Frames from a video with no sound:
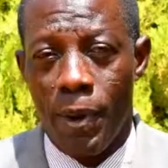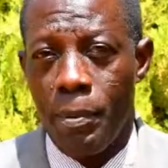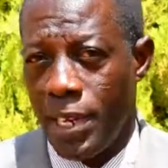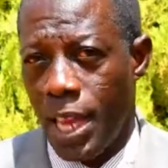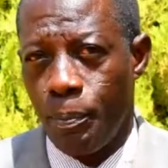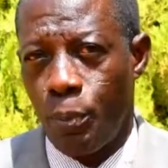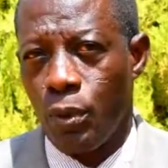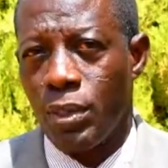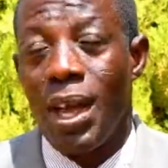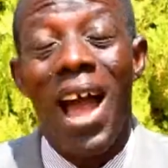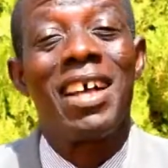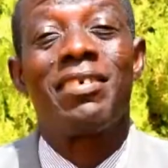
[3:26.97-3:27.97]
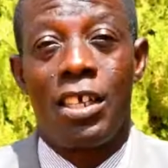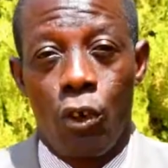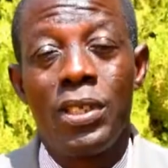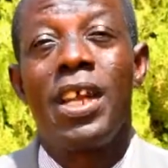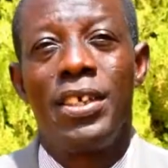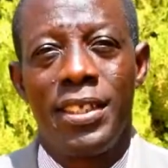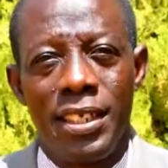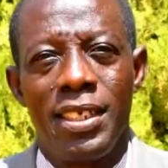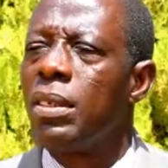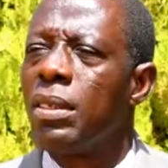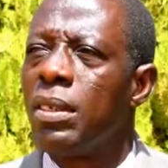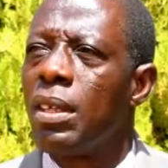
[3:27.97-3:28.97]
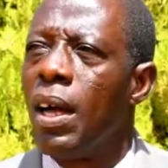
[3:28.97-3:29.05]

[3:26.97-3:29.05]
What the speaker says: Amaniampong as an ordinary teacher.